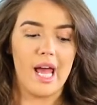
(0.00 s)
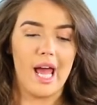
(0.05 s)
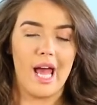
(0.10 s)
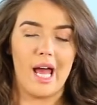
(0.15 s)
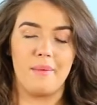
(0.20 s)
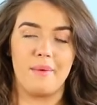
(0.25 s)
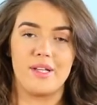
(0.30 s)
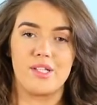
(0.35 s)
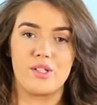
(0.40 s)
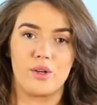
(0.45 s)

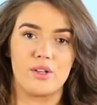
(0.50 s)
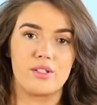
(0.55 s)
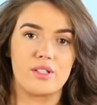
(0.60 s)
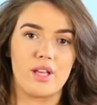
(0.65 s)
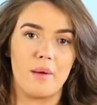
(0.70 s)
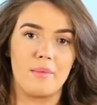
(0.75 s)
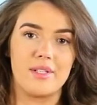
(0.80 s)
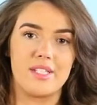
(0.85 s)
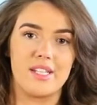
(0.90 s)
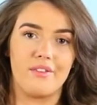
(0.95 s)
Um, it does
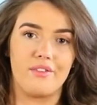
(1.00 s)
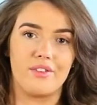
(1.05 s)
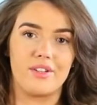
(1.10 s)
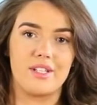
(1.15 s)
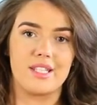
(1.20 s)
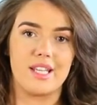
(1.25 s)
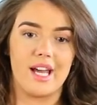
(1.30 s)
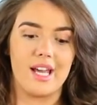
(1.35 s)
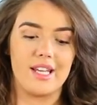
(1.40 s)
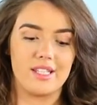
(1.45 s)
come in different
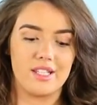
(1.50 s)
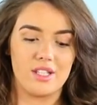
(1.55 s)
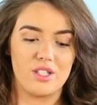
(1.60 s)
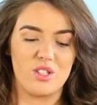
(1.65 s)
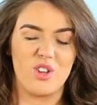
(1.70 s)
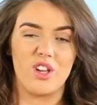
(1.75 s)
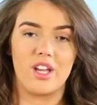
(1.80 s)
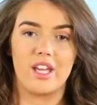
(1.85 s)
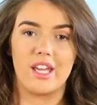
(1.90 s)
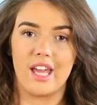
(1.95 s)
sizes,
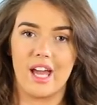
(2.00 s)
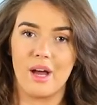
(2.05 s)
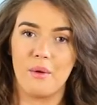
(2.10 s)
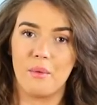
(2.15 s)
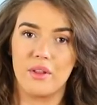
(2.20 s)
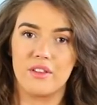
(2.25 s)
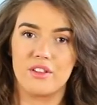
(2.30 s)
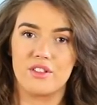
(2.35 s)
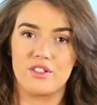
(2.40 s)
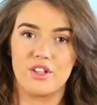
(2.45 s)
so you can get
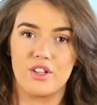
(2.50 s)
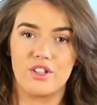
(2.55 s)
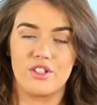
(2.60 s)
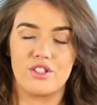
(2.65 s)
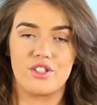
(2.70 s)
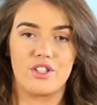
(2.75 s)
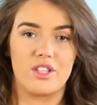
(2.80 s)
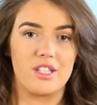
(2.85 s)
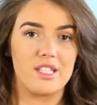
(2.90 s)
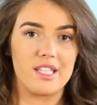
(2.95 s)
one that
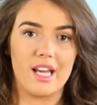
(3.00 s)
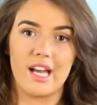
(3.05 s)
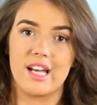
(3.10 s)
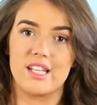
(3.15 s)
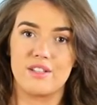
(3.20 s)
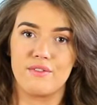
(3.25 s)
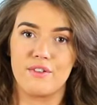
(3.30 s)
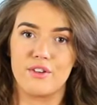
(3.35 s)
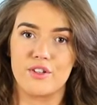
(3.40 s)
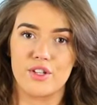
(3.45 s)
suits the
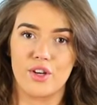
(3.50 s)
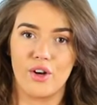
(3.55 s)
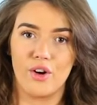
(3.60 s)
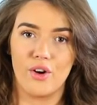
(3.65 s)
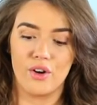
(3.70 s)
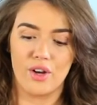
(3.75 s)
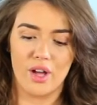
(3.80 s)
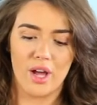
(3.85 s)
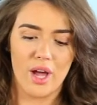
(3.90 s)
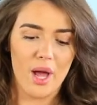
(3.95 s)
size of your
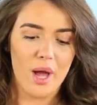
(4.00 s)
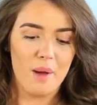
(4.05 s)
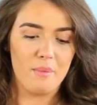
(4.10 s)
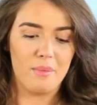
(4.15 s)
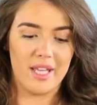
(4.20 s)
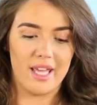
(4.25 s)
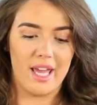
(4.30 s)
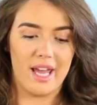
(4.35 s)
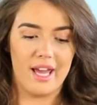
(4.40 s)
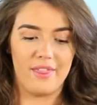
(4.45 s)
dog.
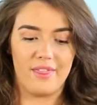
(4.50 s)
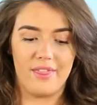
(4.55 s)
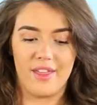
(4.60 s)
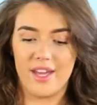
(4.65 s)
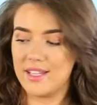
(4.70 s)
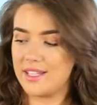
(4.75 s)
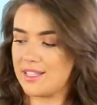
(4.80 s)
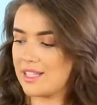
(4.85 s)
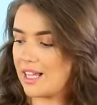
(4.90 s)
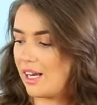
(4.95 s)
But yeah,
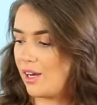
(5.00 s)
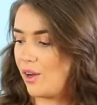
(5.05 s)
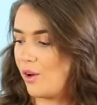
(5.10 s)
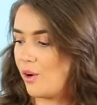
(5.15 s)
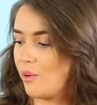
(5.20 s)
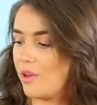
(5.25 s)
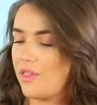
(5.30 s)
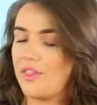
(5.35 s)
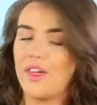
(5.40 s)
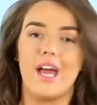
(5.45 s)
this
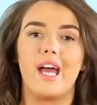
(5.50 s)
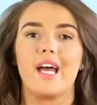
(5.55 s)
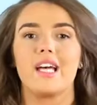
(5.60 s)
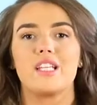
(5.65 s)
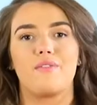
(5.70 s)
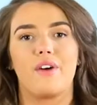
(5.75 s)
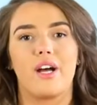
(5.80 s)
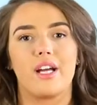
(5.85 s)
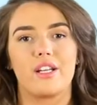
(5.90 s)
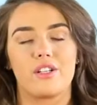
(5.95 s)
along with the
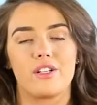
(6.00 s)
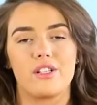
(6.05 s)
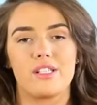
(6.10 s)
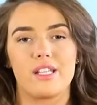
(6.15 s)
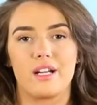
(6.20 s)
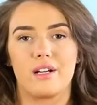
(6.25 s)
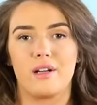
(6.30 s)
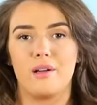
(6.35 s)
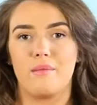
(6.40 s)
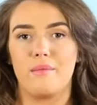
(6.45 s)
S Factor
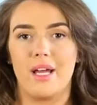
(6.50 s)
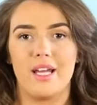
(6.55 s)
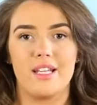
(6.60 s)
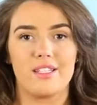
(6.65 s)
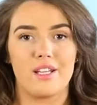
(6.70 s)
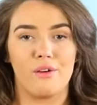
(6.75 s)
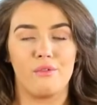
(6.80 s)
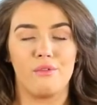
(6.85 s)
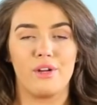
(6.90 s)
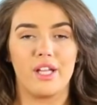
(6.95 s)
Serum
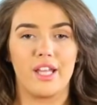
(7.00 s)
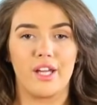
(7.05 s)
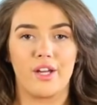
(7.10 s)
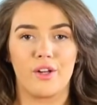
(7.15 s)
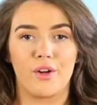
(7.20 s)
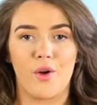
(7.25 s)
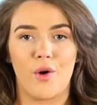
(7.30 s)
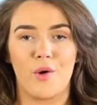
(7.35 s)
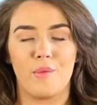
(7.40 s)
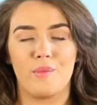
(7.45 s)
is a really
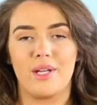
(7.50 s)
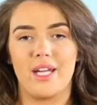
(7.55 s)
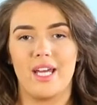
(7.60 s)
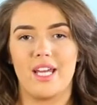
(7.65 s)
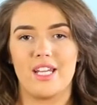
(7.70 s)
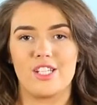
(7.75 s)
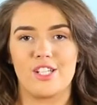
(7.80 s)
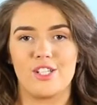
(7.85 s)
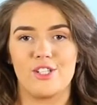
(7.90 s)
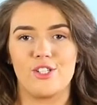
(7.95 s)
good
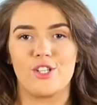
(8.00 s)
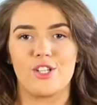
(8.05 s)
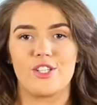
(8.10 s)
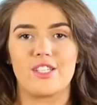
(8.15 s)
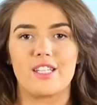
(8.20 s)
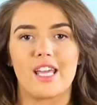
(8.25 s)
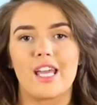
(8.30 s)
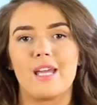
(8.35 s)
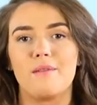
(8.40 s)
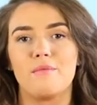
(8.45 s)
combination just
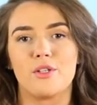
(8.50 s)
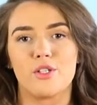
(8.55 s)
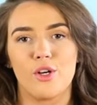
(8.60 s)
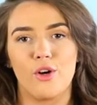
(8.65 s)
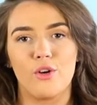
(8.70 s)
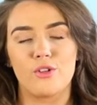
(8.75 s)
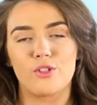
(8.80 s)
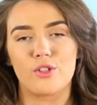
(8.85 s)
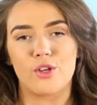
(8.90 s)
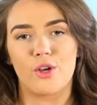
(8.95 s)
to keep your
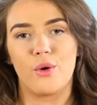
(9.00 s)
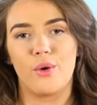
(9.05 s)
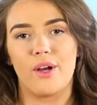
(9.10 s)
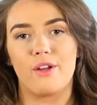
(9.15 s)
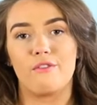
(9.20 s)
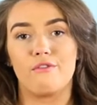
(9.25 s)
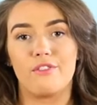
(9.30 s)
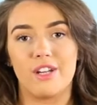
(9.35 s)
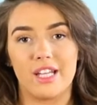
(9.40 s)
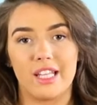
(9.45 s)
dog's coat
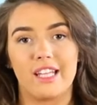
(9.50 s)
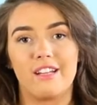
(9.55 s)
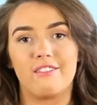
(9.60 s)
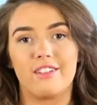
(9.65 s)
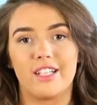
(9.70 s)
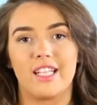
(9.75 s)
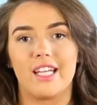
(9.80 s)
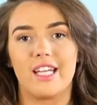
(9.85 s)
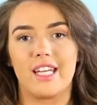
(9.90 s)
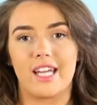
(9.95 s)
in really
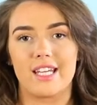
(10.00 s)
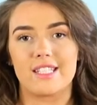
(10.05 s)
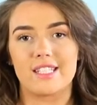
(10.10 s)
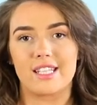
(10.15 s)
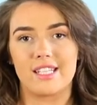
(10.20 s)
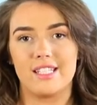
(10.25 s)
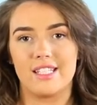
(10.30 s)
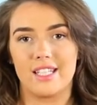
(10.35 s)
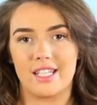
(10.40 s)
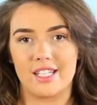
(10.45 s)
really nice
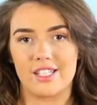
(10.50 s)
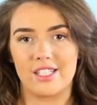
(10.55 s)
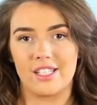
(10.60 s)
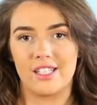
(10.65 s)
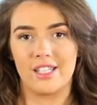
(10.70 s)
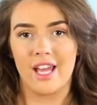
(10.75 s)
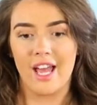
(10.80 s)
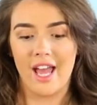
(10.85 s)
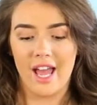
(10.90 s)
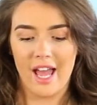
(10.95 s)
condition.
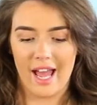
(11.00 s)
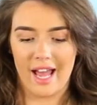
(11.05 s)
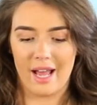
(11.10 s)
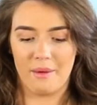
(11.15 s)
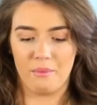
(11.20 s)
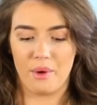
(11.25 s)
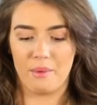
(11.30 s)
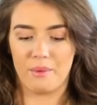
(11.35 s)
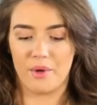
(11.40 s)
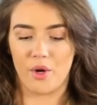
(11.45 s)
And
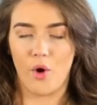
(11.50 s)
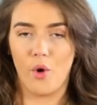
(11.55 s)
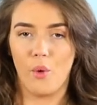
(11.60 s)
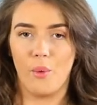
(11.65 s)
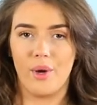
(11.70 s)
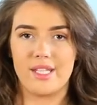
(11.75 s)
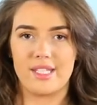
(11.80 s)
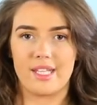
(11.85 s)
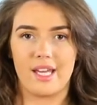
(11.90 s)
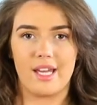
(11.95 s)
um, we would
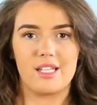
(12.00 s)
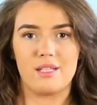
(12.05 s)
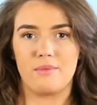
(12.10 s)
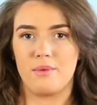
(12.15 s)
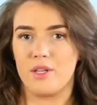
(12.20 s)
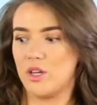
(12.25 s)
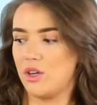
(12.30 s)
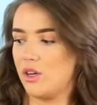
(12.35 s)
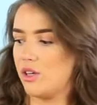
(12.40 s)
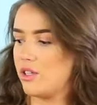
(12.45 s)
always say to
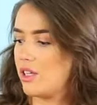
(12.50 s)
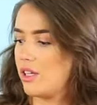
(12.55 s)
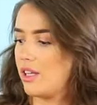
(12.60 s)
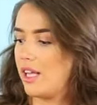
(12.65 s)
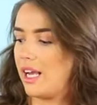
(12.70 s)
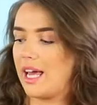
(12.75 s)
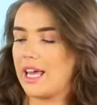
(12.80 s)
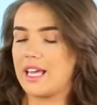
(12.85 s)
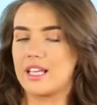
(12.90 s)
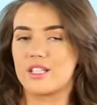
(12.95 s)
be using
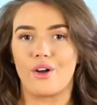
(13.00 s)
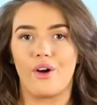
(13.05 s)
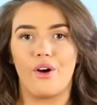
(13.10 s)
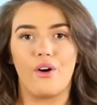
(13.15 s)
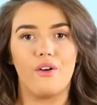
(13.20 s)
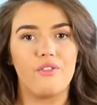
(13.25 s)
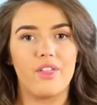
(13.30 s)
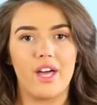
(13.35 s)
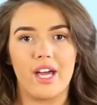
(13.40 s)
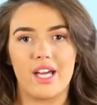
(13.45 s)
the likes
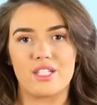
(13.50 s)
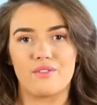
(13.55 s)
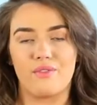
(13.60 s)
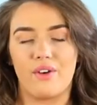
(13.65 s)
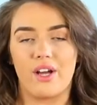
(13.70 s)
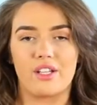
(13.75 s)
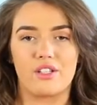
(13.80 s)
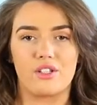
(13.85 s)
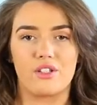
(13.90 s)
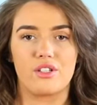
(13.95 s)
of the S
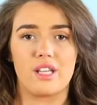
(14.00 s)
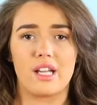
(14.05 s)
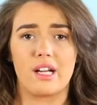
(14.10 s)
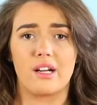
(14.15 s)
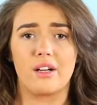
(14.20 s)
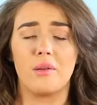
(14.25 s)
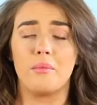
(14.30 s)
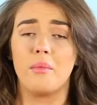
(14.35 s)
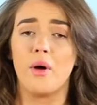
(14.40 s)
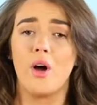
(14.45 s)
Factor
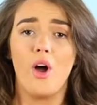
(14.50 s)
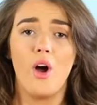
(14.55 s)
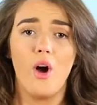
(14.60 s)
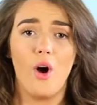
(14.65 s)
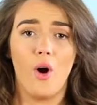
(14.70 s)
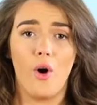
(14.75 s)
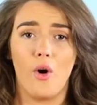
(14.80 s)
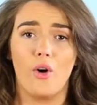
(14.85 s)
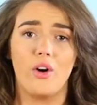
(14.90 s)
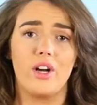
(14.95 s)
Serum
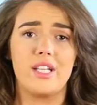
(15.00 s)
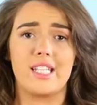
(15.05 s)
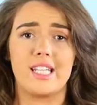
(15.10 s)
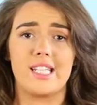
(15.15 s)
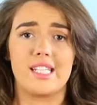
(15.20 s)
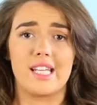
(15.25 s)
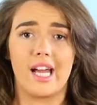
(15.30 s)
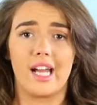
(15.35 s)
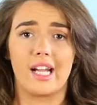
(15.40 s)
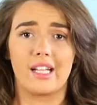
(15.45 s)
or a
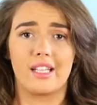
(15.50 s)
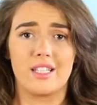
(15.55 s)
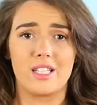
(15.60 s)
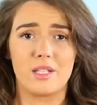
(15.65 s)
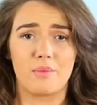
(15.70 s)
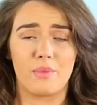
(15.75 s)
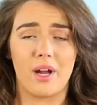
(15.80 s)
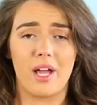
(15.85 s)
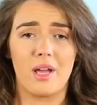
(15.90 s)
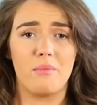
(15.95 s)
detangling
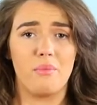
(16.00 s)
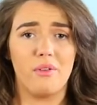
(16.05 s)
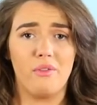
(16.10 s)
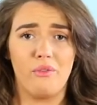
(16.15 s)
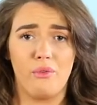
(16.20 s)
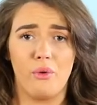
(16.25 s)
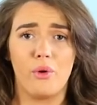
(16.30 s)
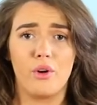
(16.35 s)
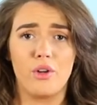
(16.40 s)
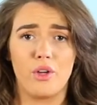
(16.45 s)
spray
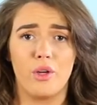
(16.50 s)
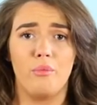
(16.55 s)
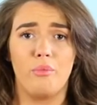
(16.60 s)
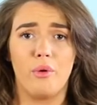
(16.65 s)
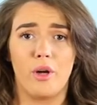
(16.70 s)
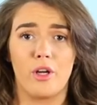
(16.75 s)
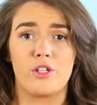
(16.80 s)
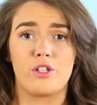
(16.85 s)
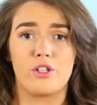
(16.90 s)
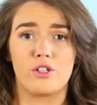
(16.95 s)
before you
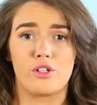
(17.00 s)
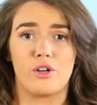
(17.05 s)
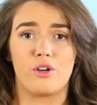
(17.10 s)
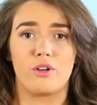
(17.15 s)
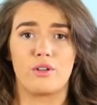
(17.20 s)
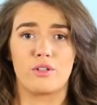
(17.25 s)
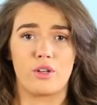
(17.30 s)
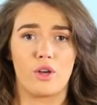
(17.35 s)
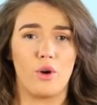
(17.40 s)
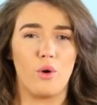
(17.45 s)
brush your
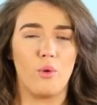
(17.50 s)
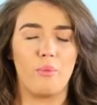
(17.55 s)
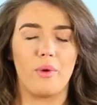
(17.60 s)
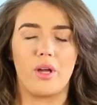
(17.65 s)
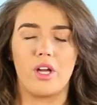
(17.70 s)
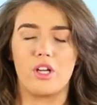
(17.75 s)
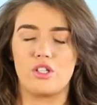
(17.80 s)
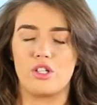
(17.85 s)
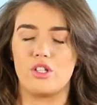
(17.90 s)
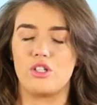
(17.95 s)
dog's coat,
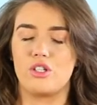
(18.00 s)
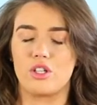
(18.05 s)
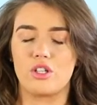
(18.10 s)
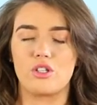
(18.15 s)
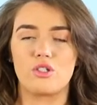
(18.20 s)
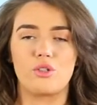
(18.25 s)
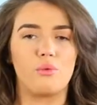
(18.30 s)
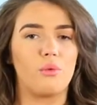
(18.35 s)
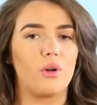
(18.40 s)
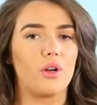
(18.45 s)
because you
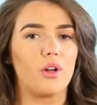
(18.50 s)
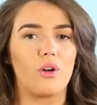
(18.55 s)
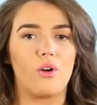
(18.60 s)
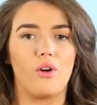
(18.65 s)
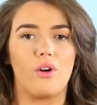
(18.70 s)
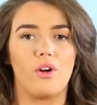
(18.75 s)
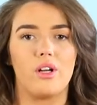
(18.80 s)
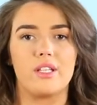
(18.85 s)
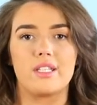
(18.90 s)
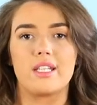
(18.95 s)
just don't want to
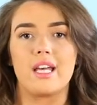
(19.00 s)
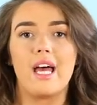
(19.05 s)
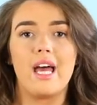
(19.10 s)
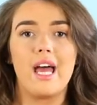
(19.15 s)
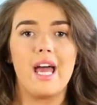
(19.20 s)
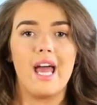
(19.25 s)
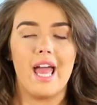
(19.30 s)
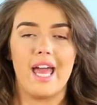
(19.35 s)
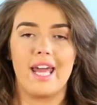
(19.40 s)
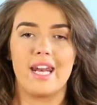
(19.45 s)
cause
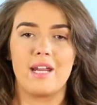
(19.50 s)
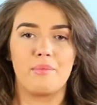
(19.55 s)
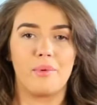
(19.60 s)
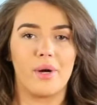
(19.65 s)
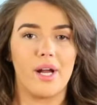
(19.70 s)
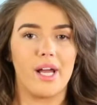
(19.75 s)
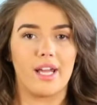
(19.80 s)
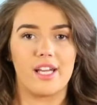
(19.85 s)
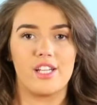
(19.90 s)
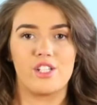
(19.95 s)
any
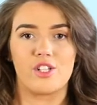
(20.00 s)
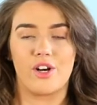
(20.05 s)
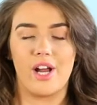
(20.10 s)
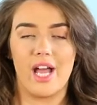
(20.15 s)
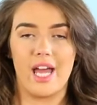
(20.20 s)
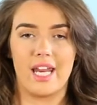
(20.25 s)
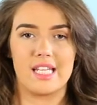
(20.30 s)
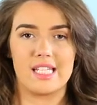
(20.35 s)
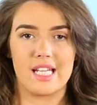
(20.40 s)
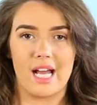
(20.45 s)
breakage or
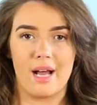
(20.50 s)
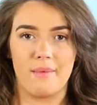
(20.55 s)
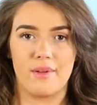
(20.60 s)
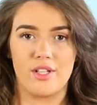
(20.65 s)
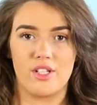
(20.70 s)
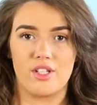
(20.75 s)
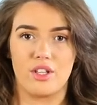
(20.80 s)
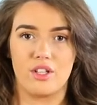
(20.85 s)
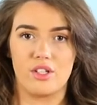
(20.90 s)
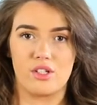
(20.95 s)
any
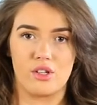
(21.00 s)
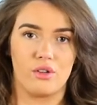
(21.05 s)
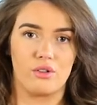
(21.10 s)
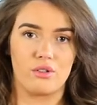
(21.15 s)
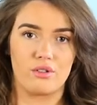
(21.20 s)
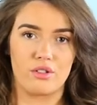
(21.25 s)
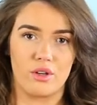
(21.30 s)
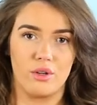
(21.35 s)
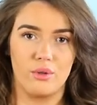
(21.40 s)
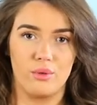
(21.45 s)
damage to the
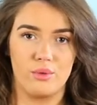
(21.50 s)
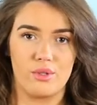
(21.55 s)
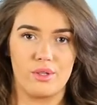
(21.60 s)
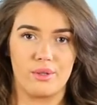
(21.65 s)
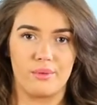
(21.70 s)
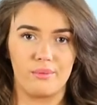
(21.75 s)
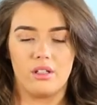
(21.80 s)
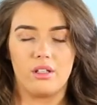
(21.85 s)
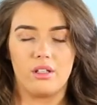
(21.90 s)
dog's coat.